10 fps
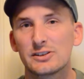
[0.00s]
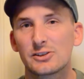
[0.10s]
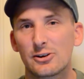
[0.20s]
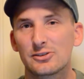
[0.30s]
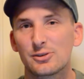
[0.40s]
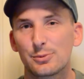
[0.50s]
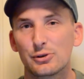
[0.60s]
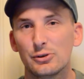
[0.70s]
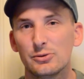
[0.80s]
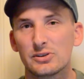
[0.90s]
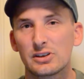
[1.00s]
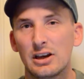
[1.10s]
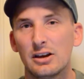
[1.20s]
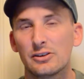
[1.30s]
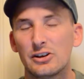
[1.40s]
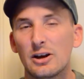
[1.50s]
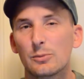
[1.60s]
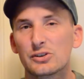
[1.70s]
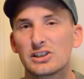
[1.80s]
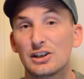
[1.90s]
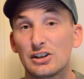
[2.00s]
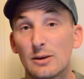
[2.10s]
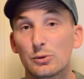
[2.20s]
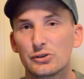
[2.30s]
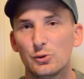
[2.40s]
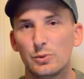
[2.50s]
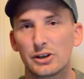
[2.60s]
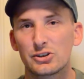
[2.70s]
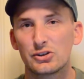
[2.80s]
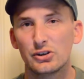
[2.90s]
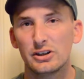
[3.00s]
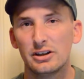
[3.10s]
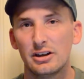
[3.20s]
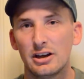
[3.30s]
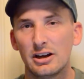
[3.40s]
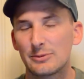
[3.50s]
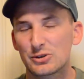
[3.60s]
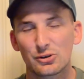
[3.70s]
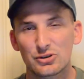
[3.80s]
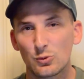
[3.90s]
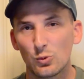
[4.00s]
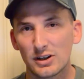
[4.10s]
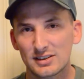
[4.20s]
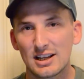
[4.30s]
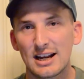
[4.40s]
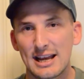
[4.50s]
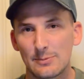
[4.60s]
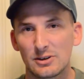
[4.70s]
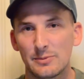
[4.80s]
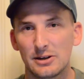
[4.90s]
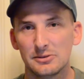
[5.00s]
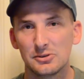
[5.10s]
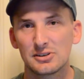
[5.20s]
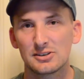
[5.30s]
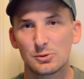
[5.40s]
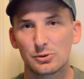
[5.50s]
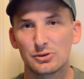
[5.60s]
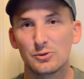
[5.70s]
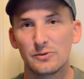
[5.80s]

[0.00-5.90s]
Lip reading: starting to produce the numbers that a number 2 pick should, I'm sure she was not happy about losing to her new